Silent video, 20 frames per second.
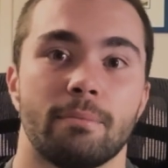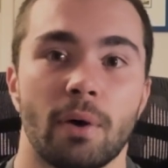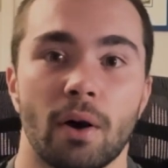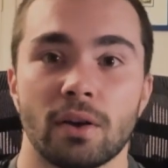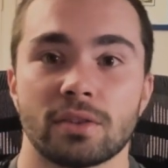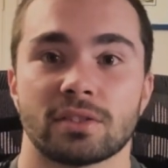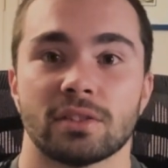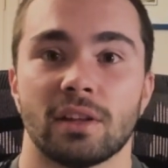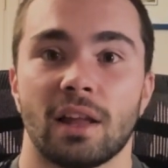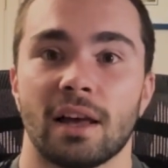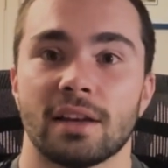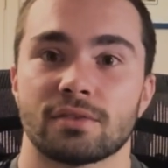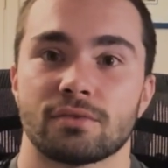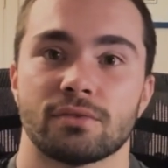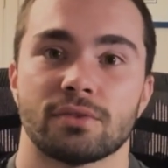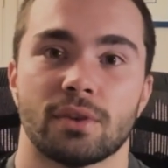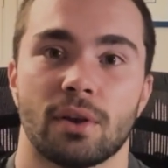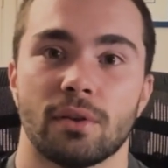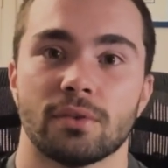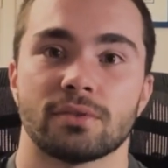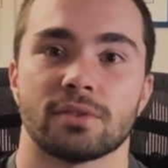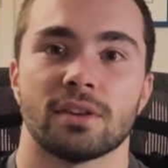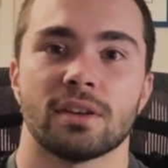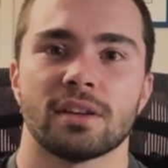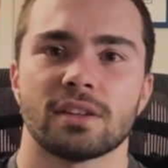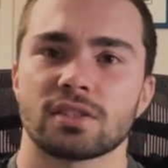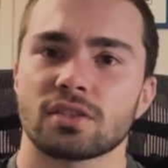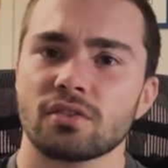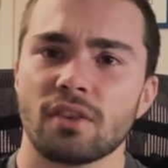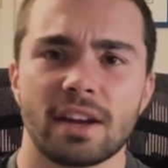personalised results
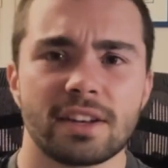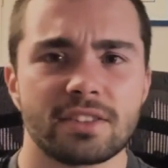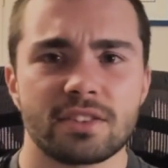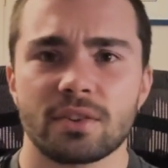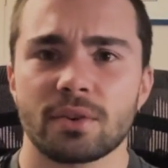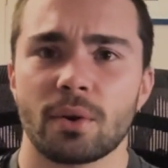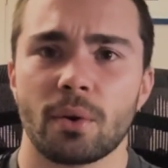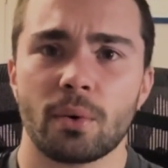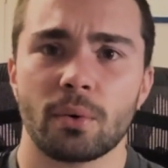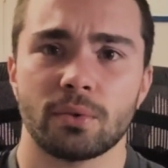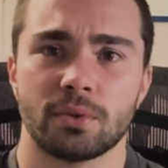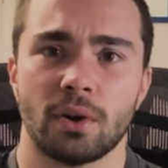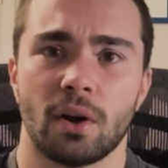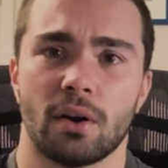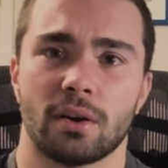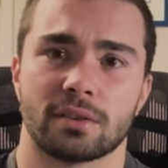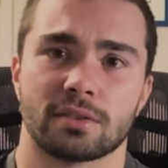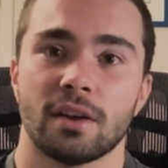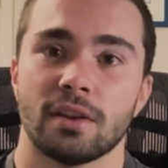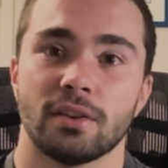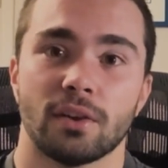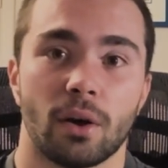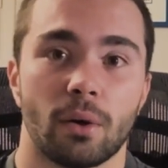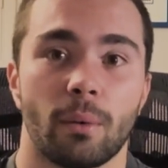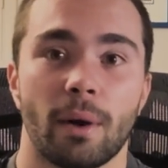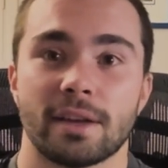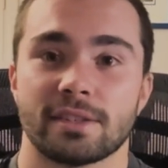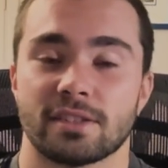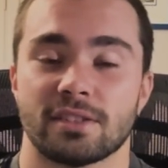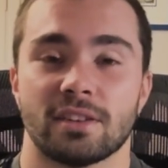straight to your Google Docs. No
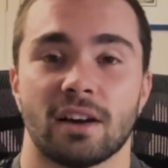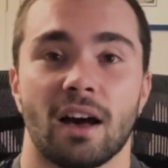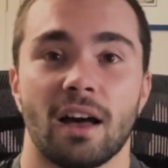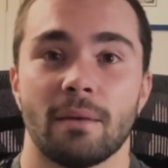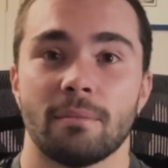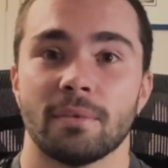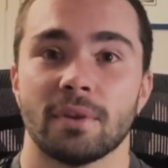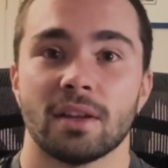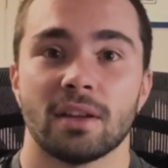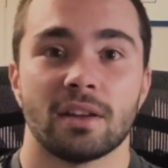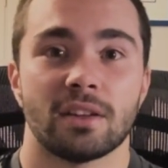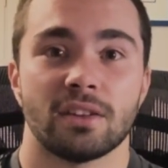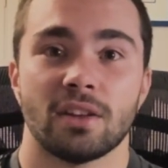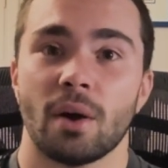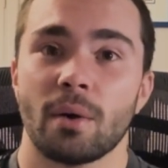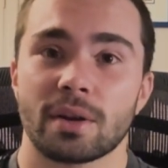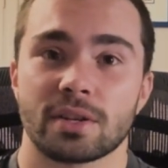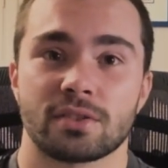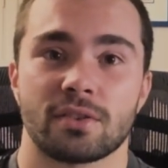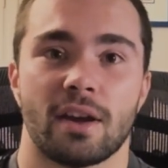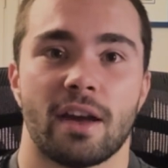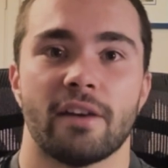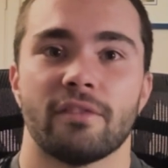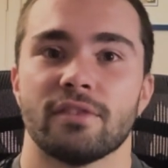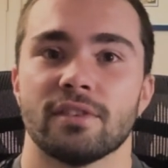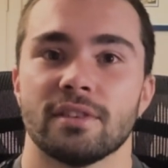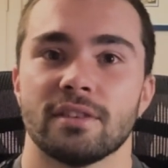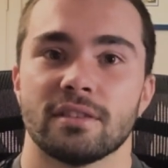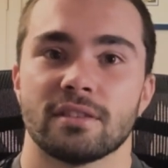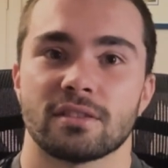waste of time, no extra
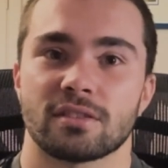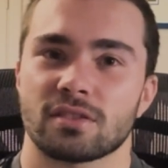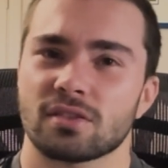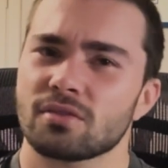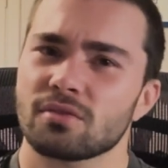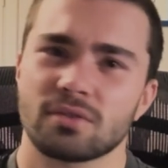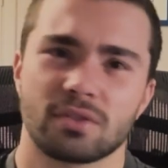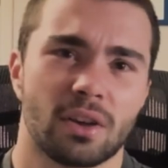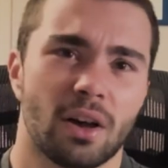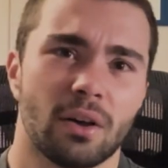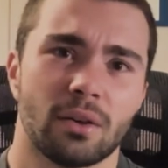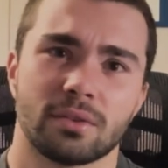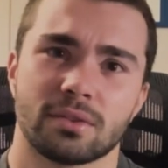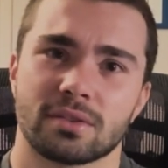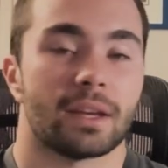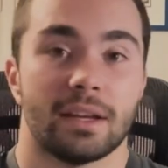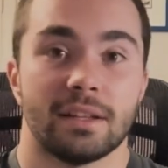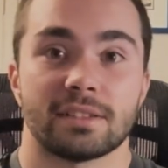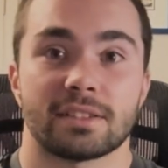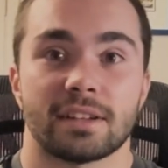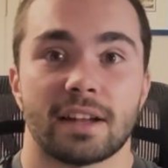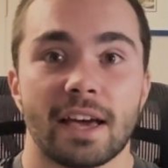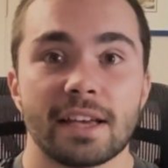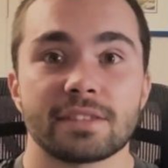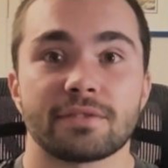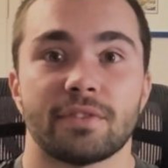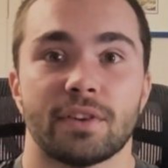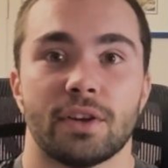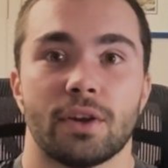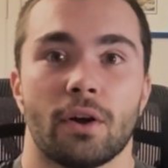effort, just results. In
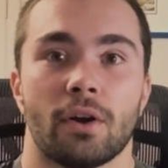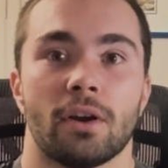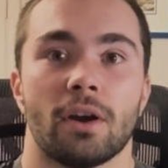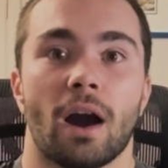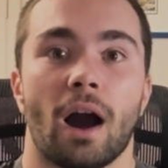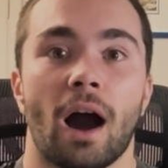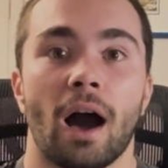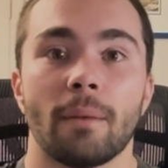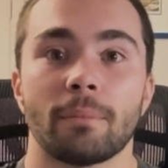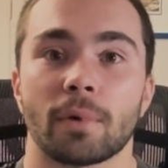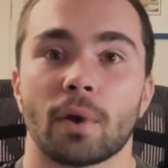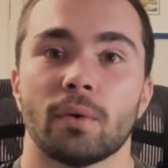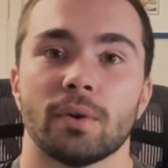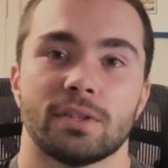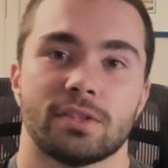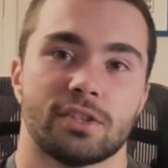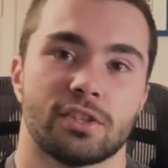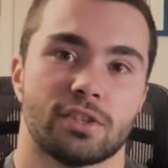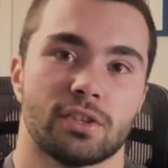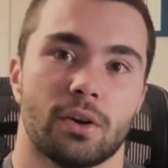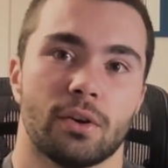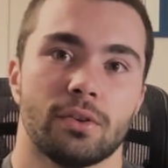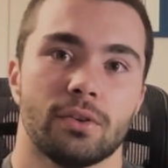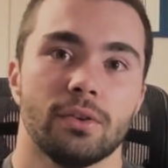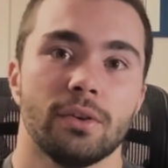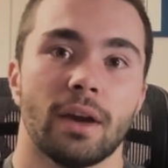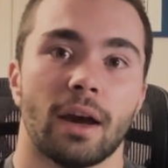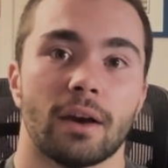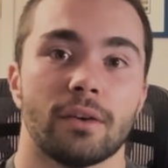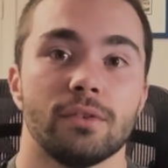today's video, I'm going to show
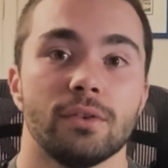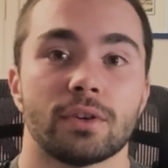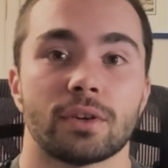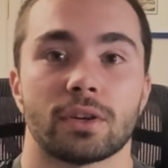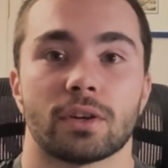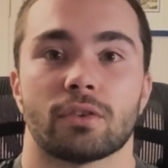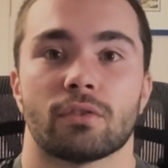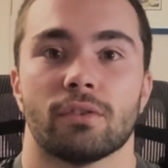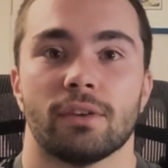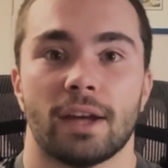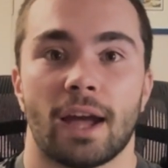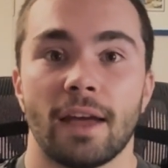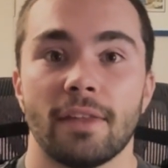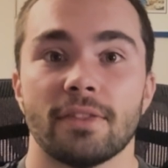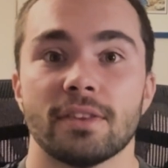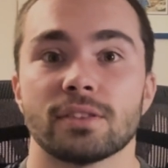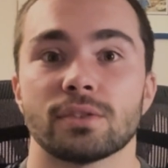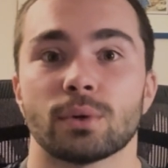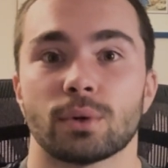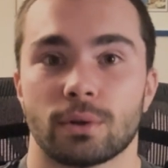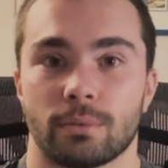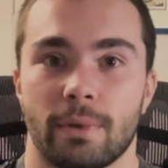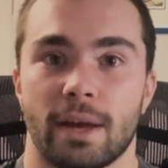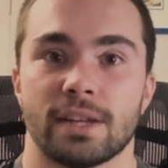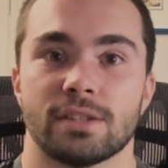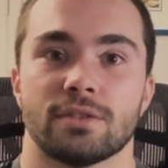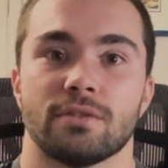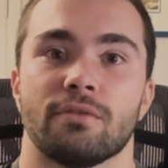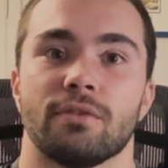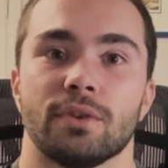you how you can create this
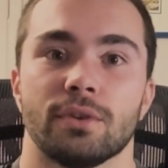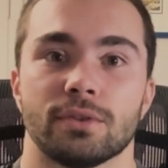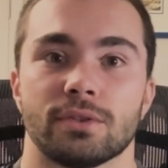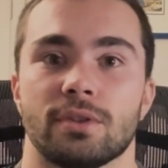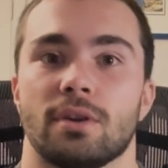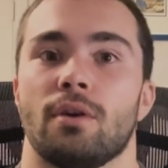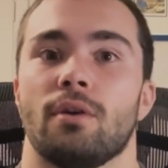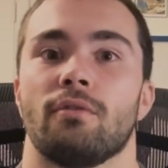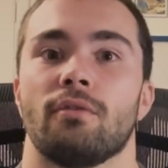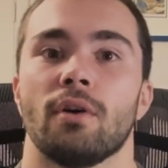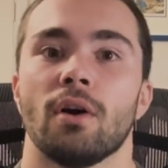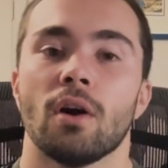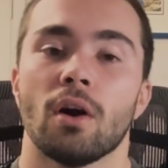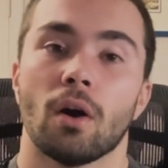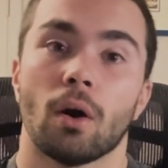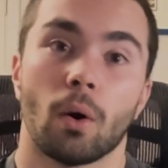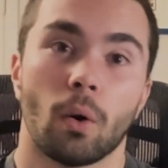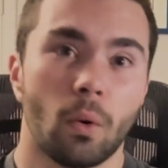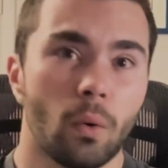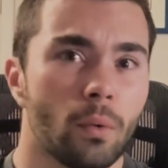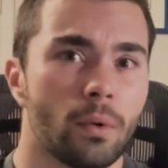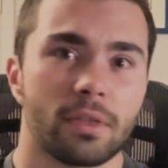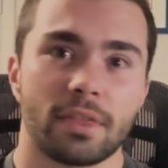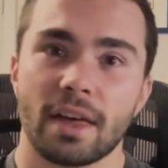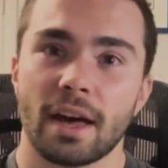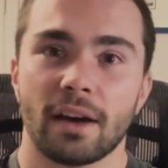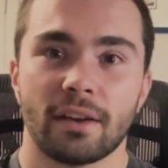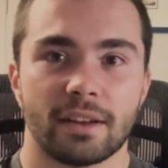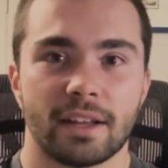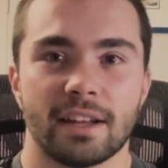automation for yourself, all
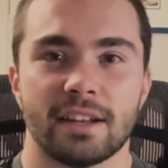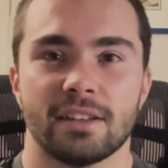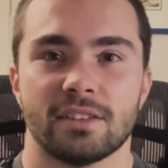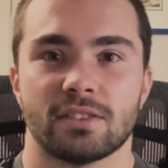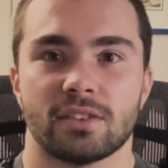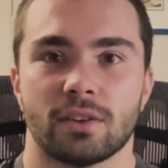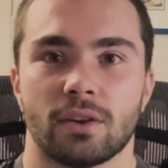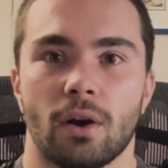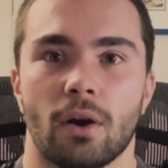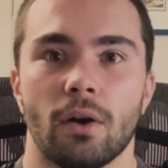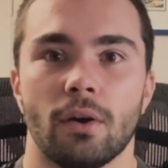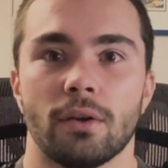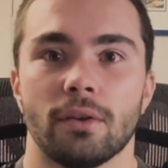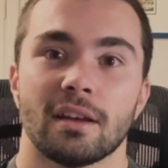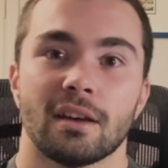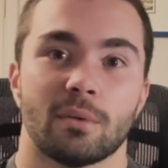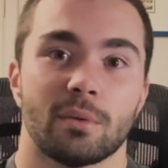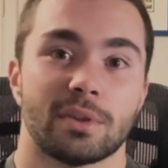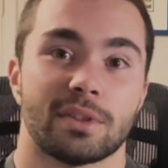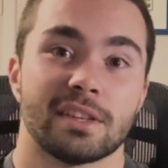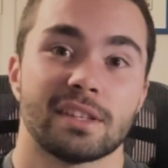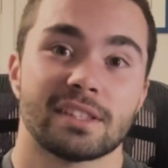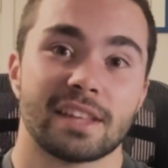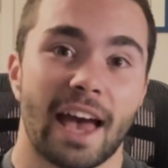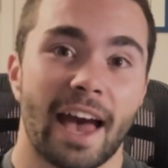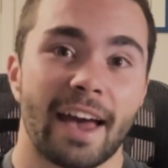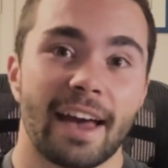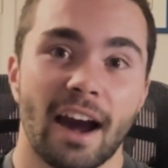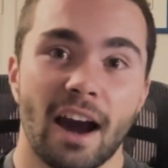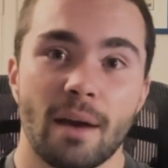without needing to code. With this
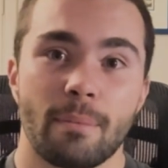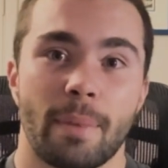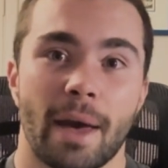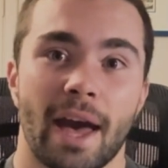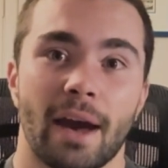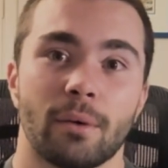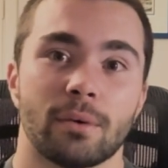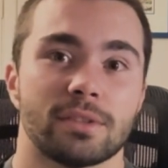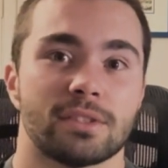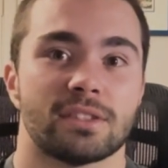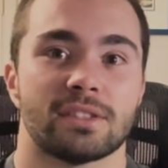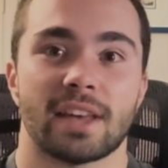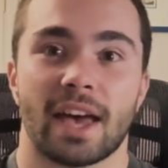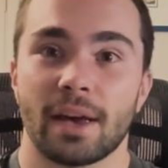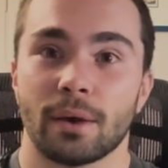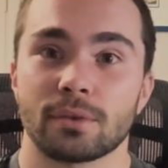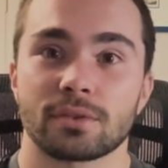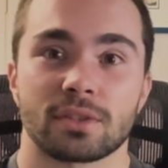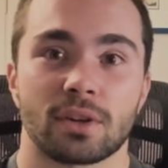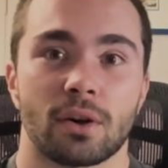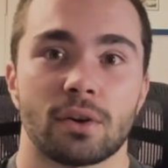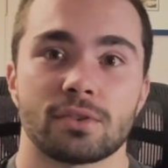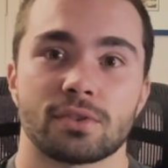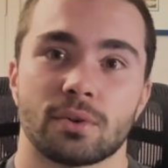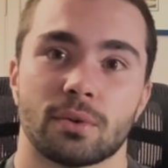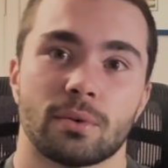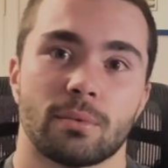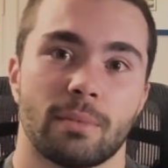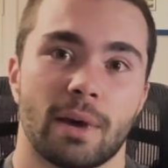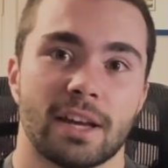AI-powered sales coach
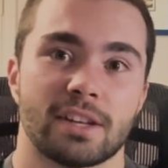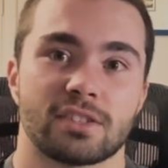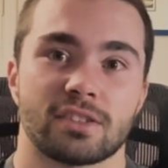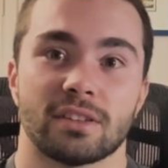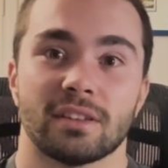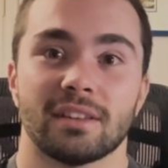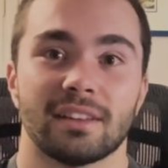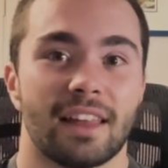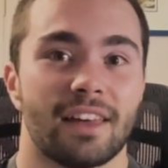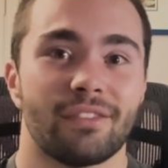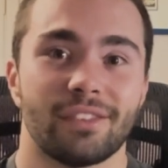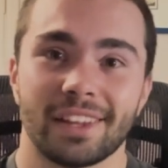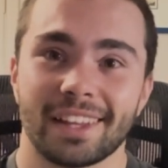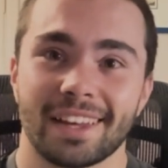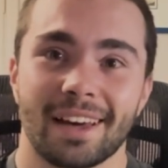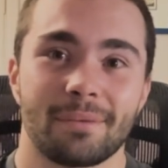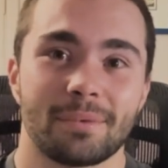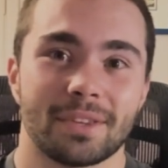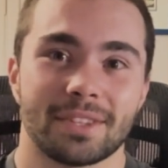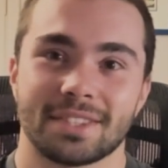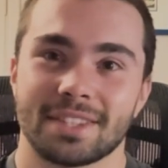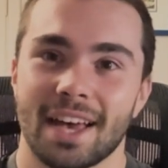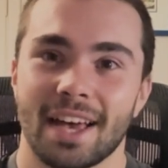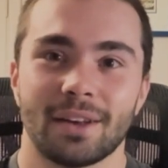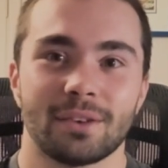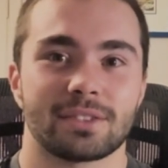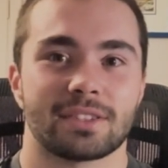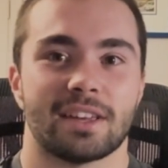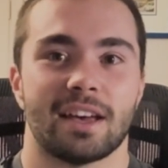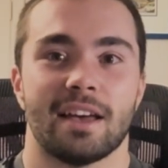automation, leveling up your
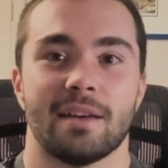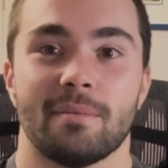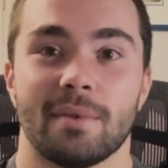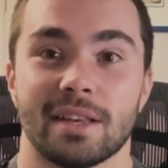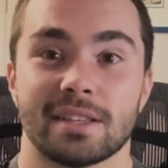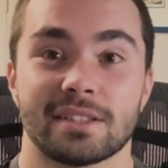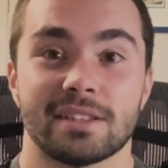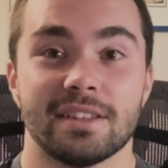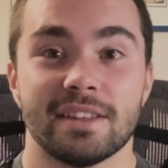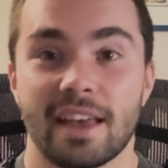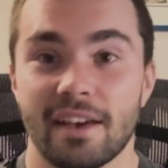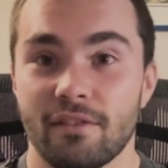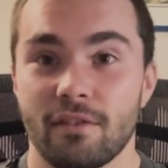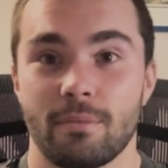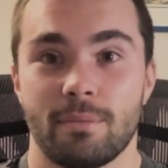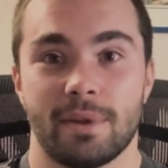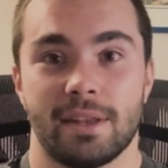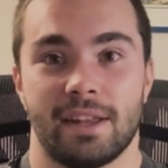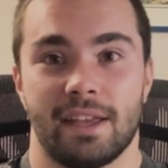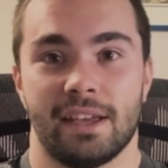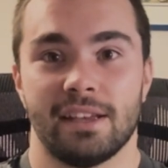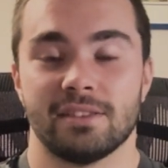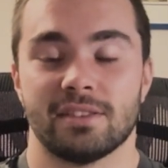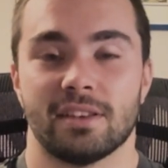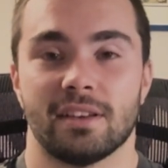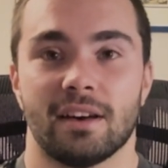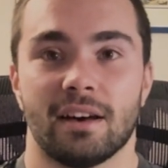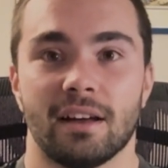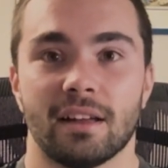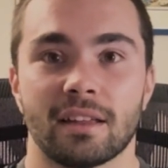sales game has never been
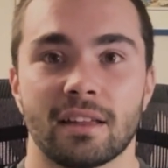easier.